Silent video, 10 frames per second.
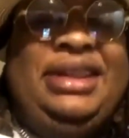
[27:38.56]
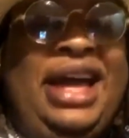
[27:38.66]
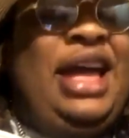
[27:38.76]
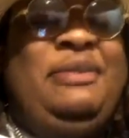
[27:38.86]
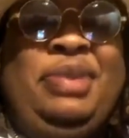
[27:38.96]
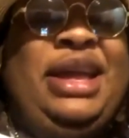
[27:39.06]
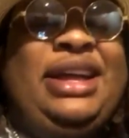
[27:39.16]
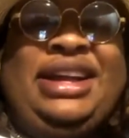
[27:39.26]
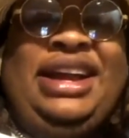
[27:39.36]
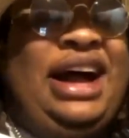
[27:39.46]
Hey, big
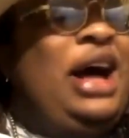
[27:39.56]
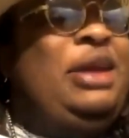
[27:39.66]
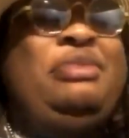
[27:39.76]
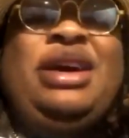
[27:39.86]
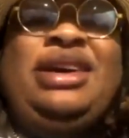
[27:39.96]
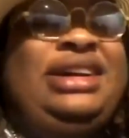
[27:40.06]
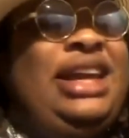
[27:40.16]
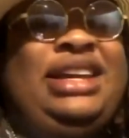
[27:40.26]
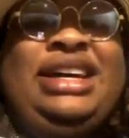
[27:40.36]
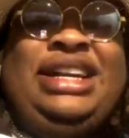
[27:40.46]
girl. All the big girl,
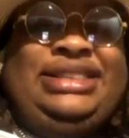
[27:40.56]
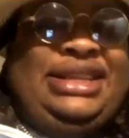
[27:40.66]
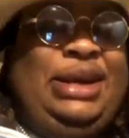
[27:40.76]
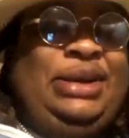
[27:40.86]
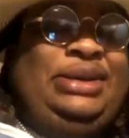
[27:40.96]
they love this song.